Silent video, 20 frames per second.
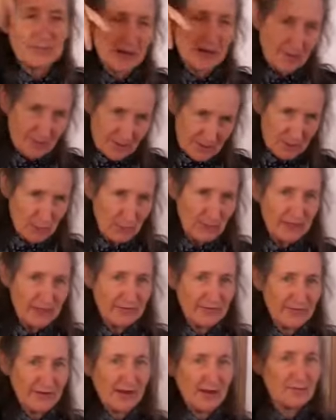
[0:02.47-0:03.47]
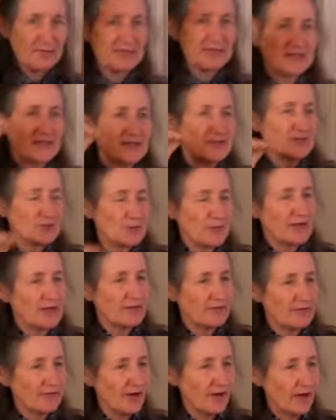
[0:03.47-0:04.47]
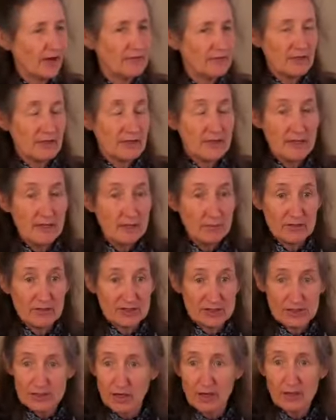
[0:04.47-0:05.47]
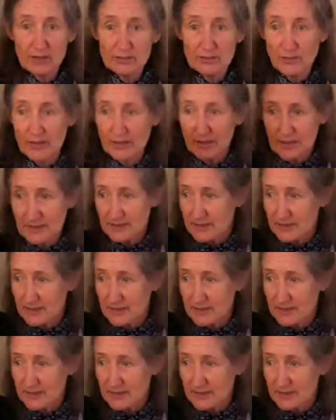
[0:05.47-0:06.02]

parents are wheat farmers. He's 25. He was shocked when I